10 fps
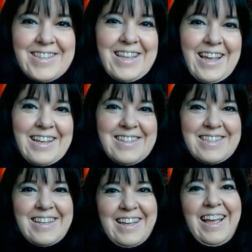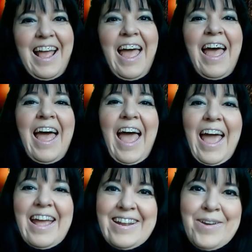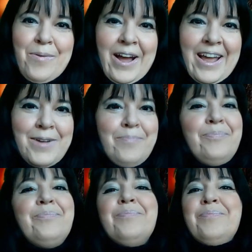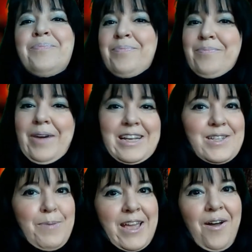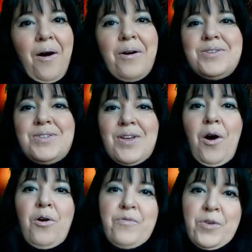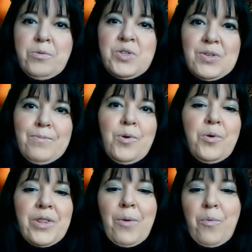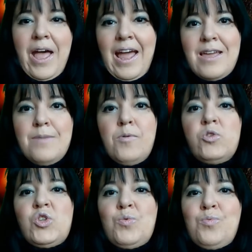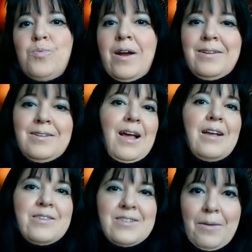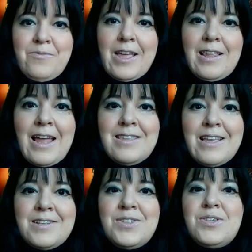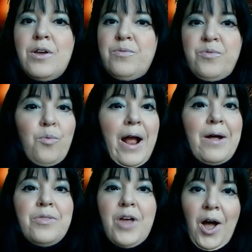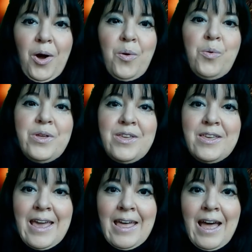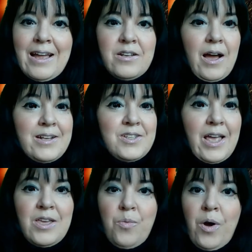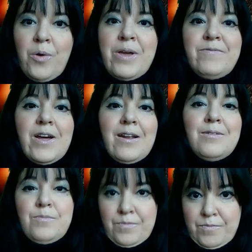of things. Anyway, but it's because of your support that we're able to run something like this throughout the whole year. And I tell you what, we've done